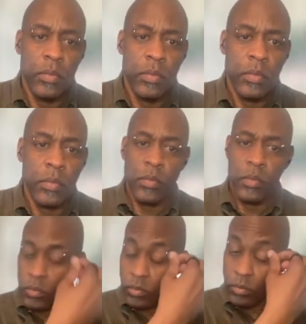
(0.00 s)

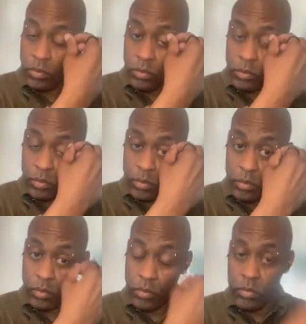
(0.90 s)

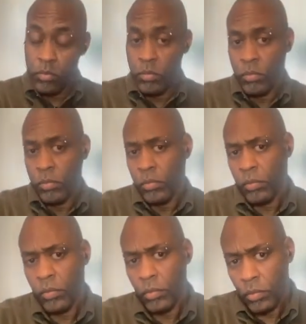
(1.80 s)

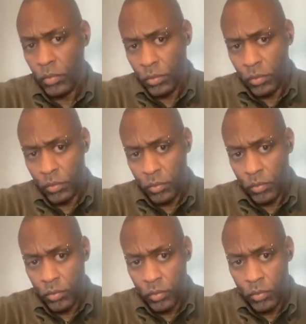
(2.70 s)

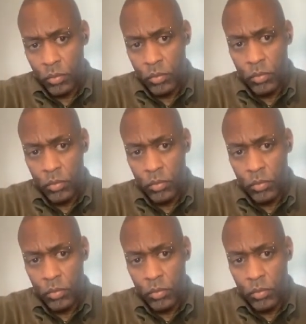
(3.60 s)
No words are spoken by the person on screen.